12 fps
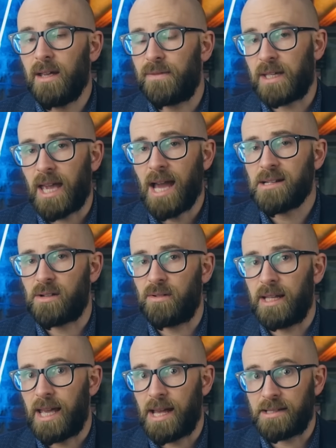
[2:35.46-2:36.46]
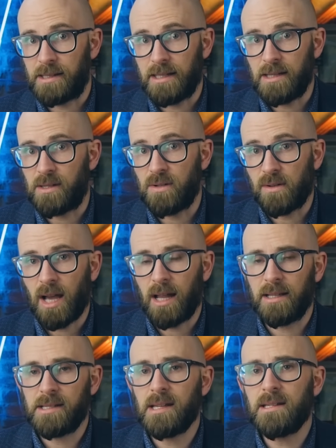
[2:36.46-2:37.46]
If the cat only has these two
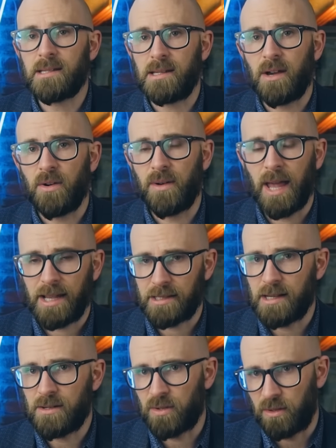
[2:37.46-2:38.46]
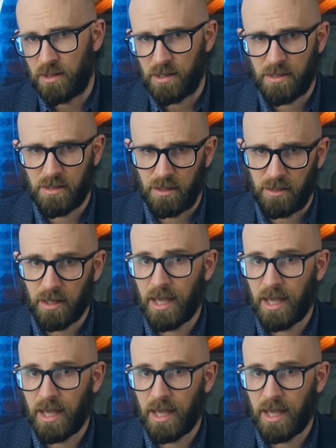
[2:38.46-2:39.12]
colors, it is known as a tortoiseshell